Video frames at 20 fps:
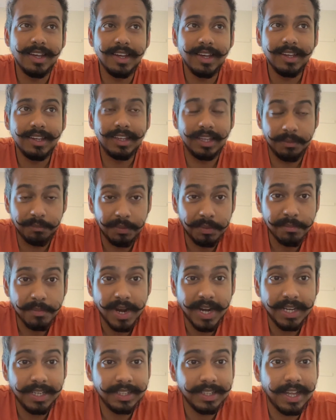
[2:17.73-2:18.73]
Keep in
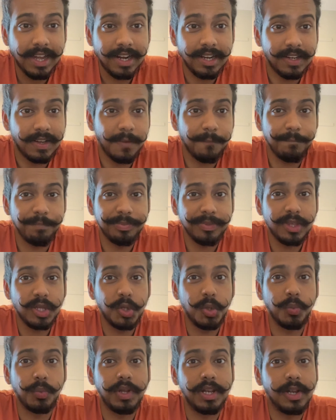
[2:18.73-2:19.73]
mind that
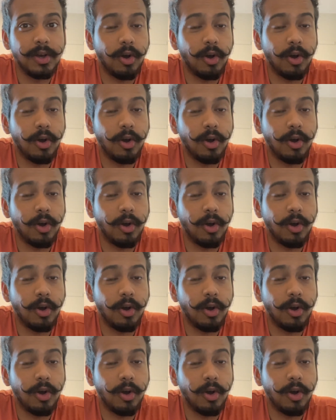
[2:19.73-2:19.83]
you will